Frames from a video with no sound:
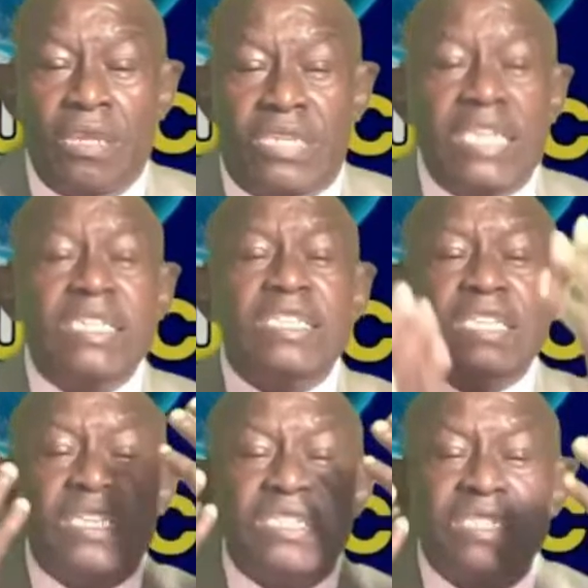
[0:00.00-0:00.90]
This is
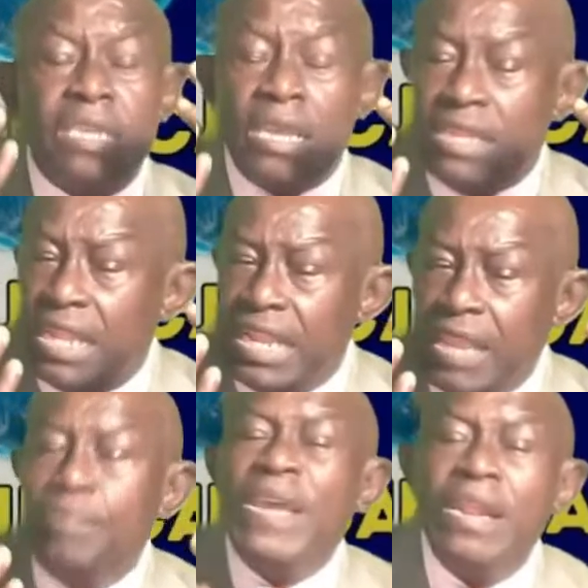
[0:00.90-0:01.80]
the
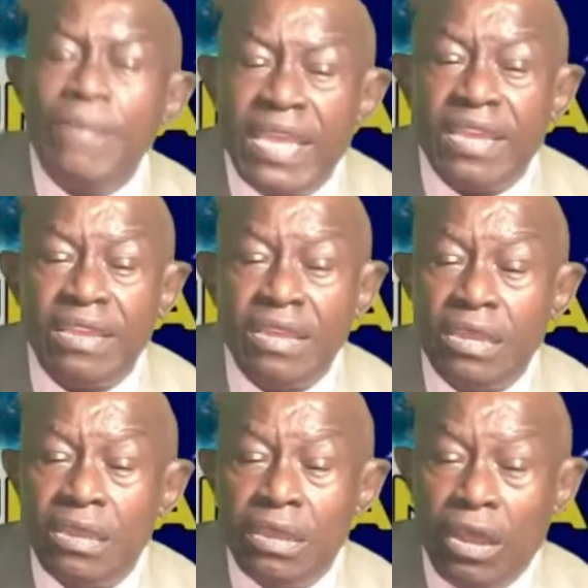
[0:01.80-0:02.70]
epitome
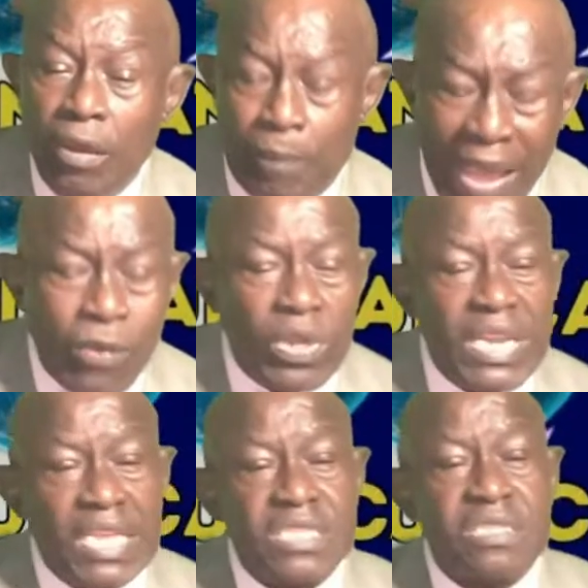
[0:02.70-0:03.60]
of
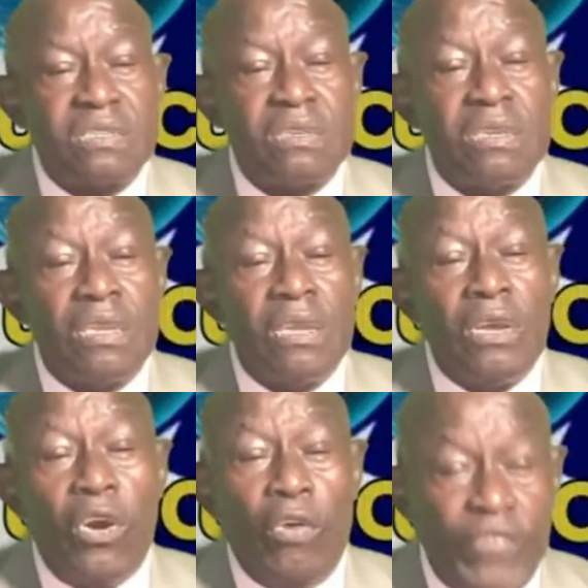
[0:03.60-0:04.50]
backwardness,
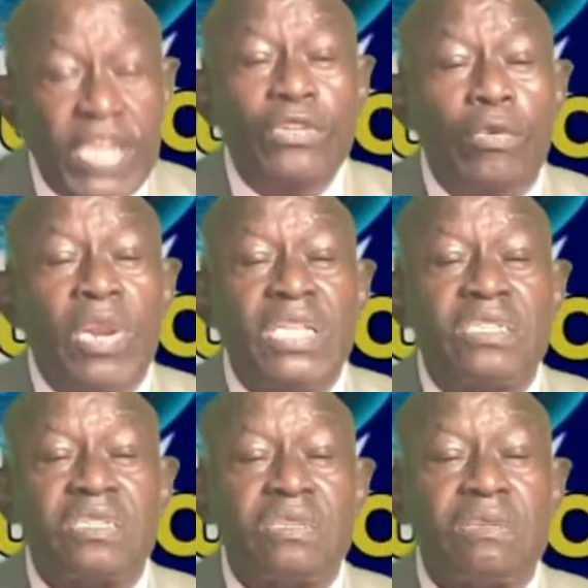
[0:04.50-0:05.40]
of
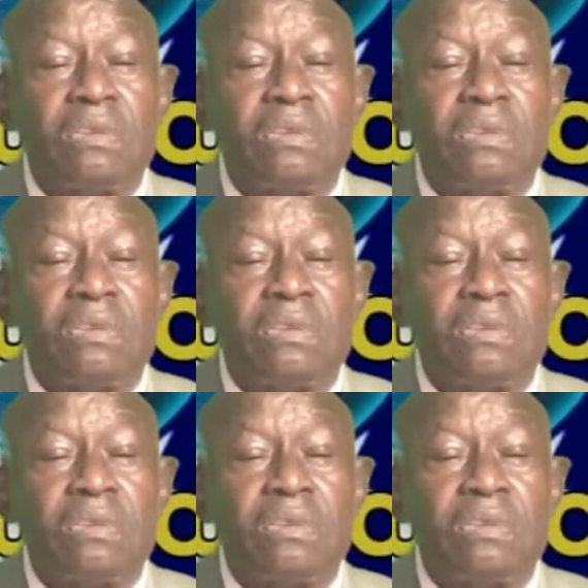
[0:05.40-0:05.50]
ignorance.